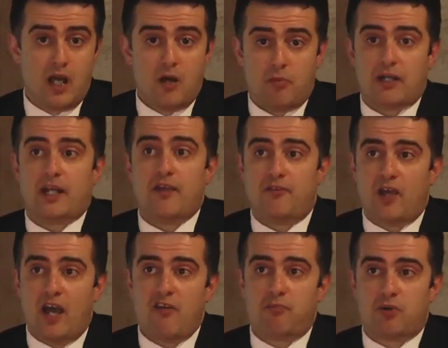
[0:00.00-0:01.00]
But if you
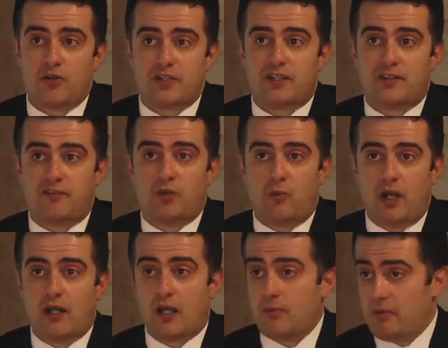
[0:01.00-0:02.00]
have projects, if you
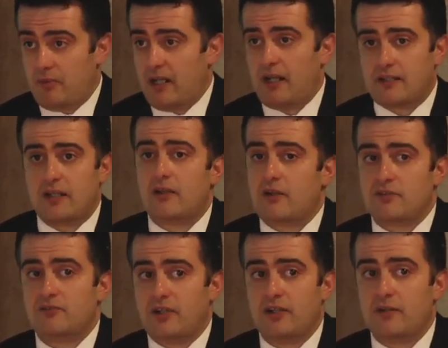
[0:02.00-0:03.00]
wake up, and many executives
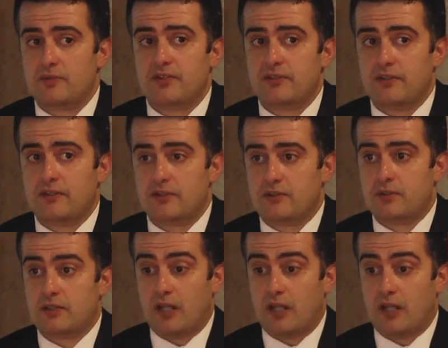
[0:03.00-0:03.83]
find themselves in this situation,